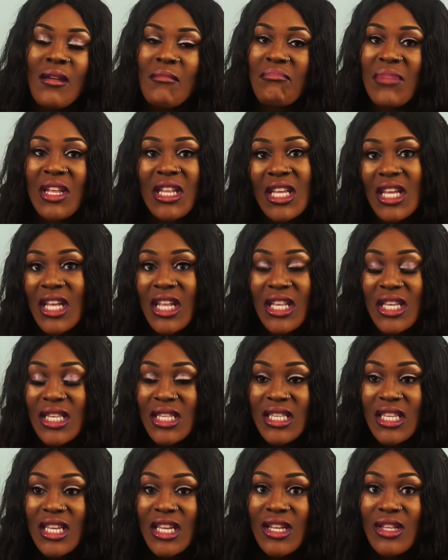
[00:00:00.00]
been
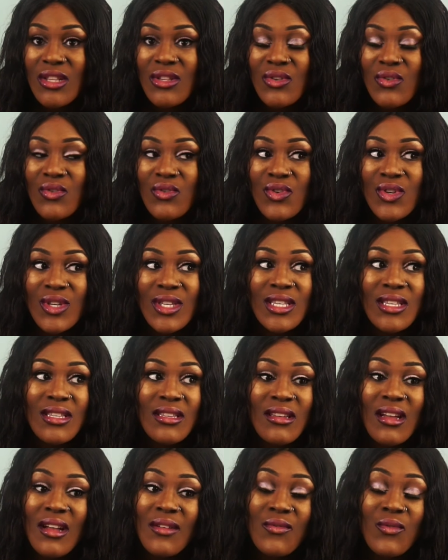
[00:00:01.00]
innocent or
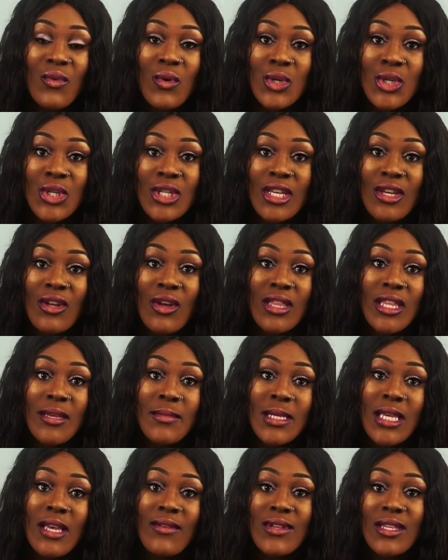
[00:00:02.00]
just unfortunately got
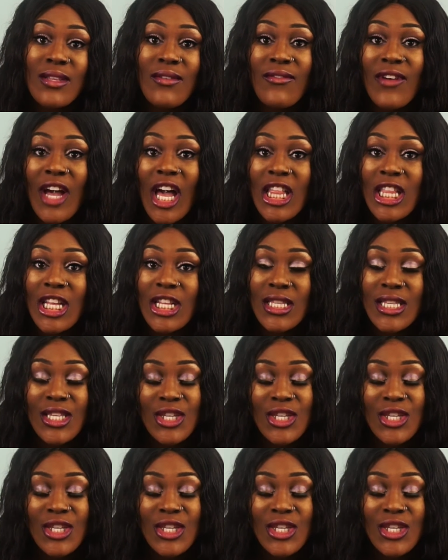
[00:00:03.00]
themselves in a violent